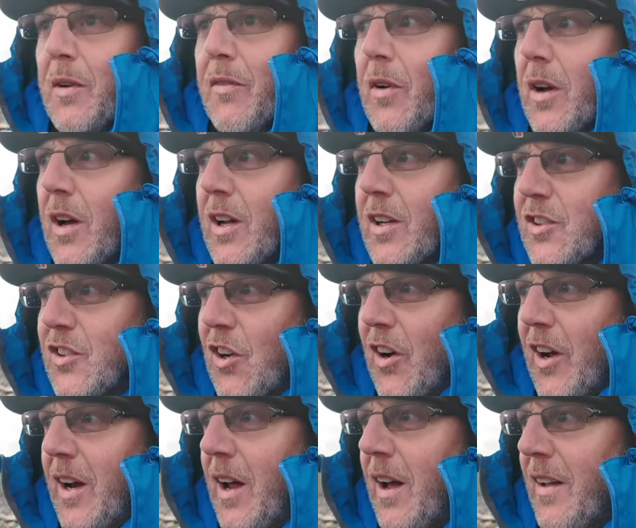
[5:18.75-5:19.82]
me for
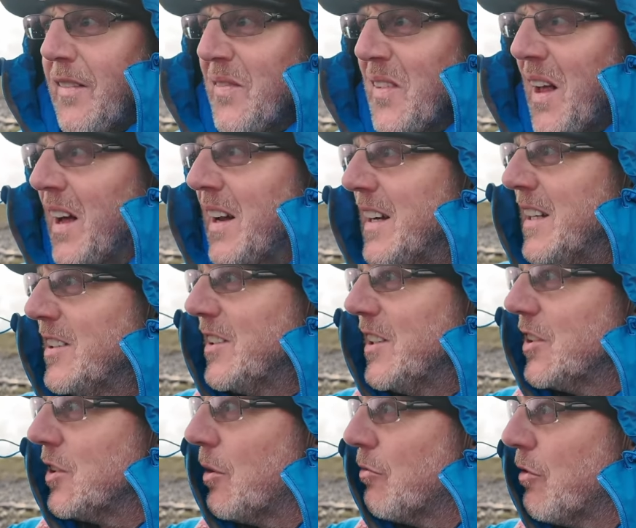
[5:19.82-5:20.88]
snotting, at least
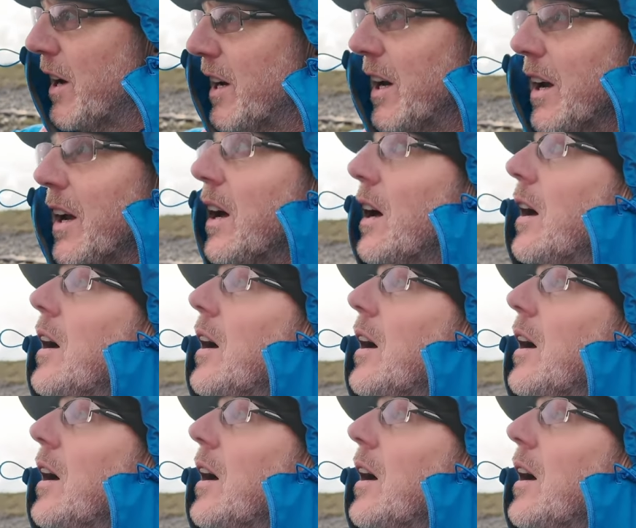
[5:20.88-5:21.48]
it stopped raining.